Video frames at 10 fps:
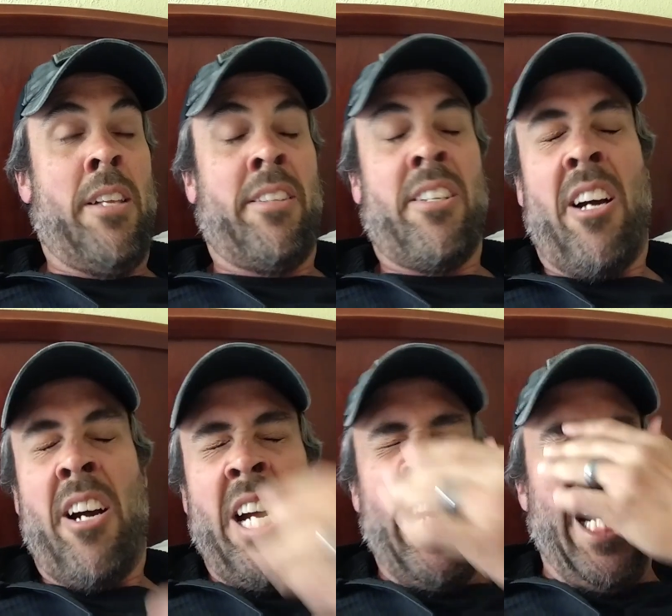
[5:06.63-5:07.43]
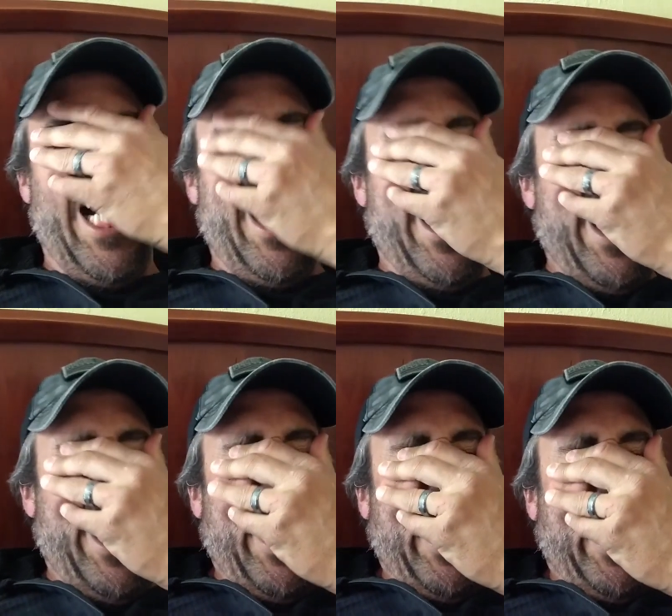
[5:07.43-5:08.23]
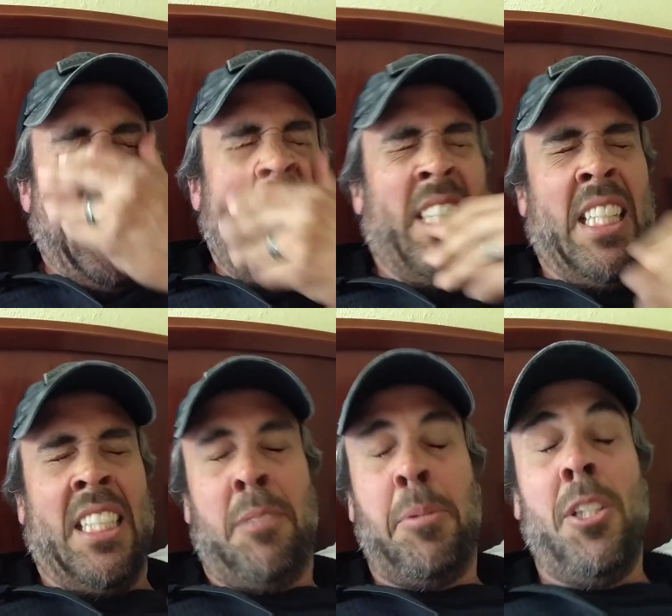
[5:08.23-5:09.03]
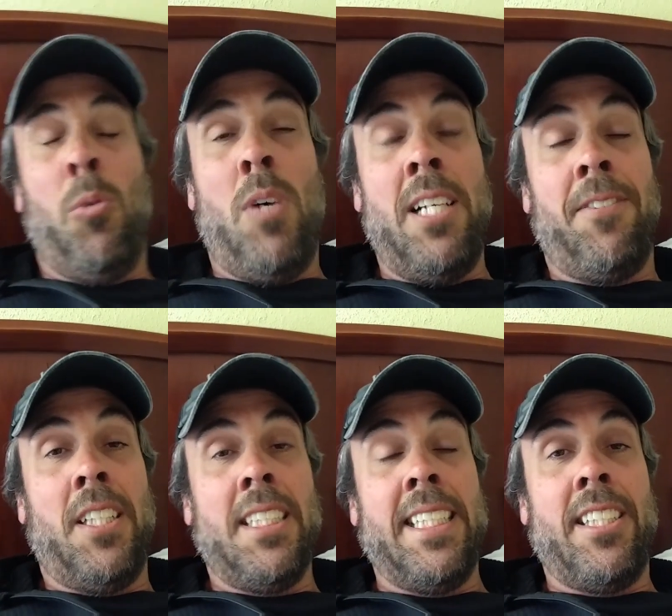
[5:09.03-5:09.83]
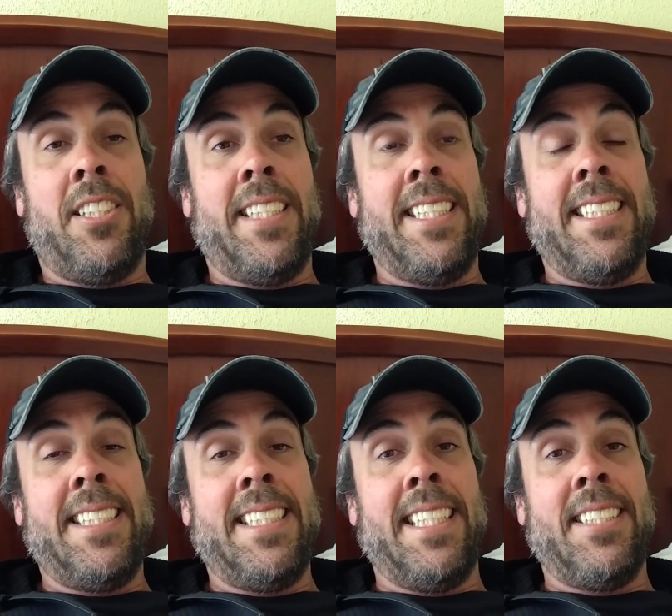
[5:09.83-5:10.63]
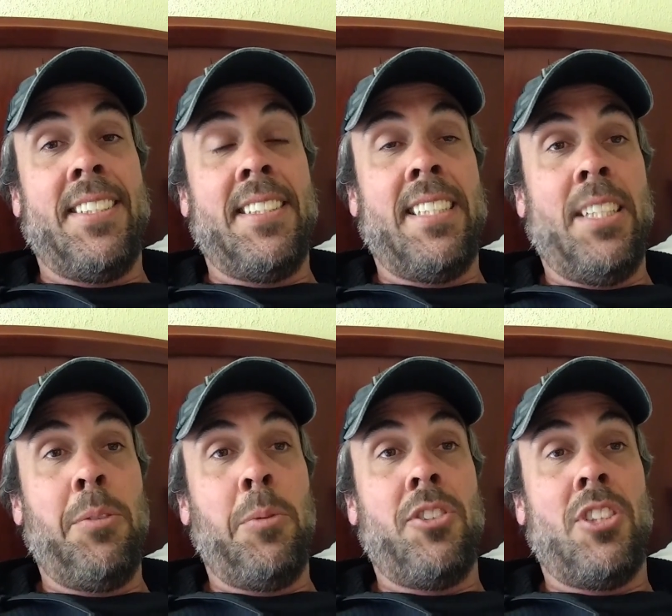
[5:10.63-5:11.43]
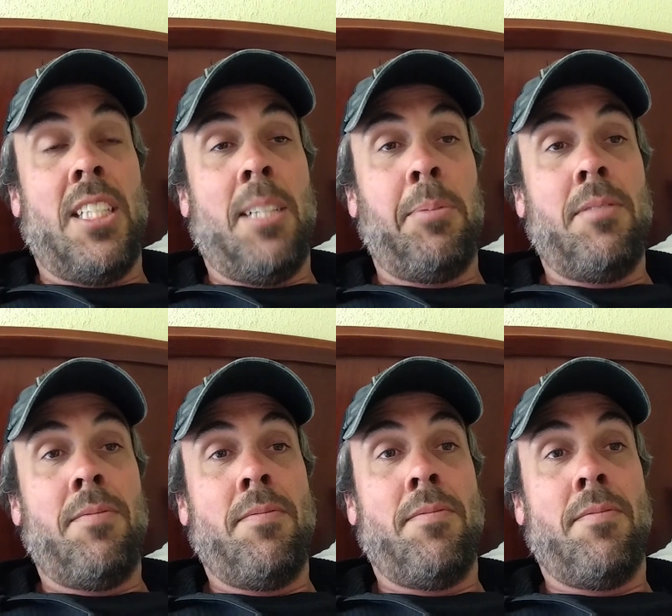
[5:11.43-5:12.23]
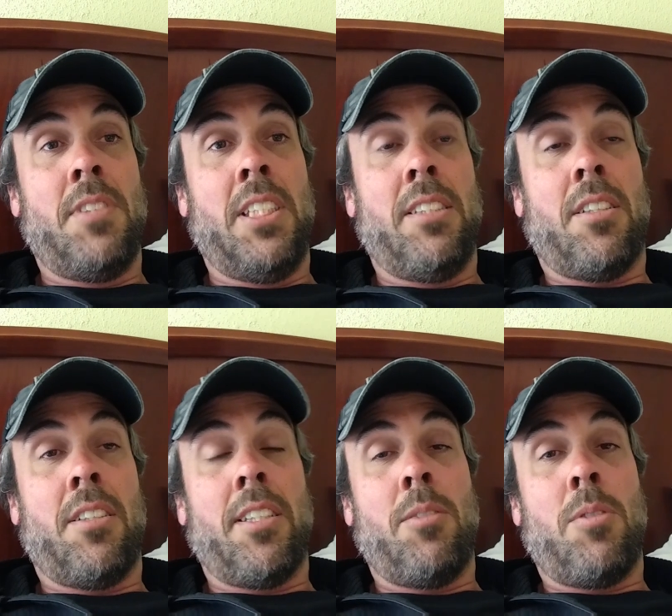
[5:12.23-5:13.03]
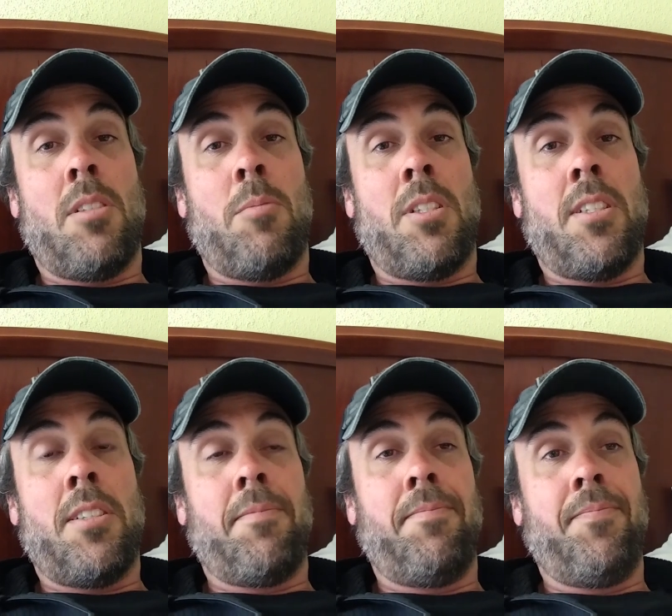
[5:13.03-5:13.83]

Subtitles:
Sorry. Me and the wife hung out all day today, had a good day. We went shopping, hit Target, Walmart.